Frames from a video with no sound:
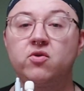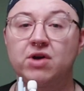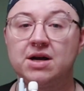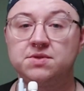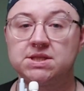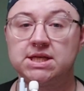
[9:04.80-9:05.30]

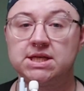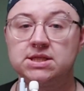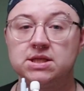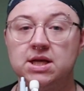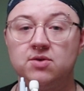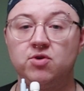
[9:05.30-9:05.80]
grounded
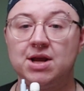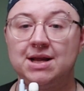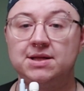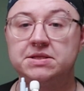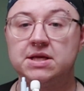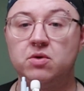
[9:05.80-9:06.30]
in
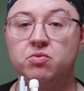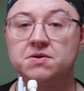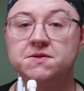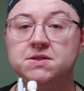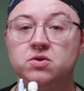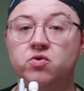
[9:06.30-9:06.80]
reality while
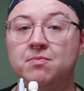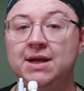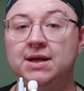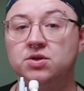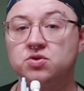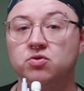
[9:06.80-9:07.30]
still
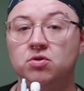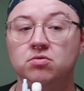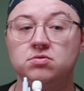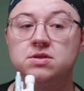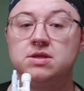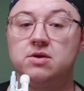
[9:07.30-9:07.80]
remaining true
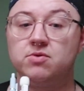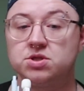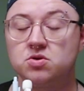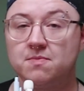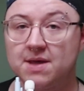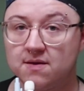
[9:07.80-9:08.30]
to the
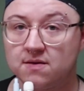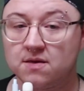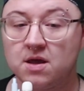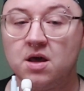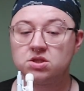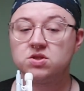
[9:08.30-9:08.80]
original myth.
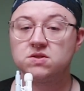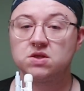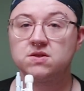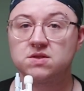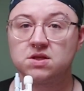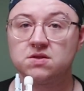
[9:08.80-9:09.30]
She just
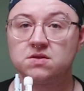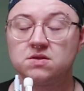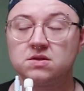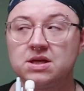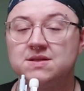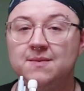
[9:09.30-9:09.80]
does
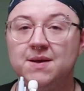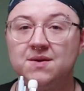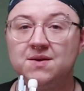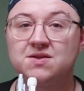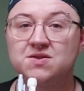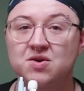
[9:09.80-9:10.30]
this
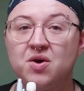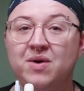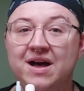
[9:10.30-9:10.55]
seemingly so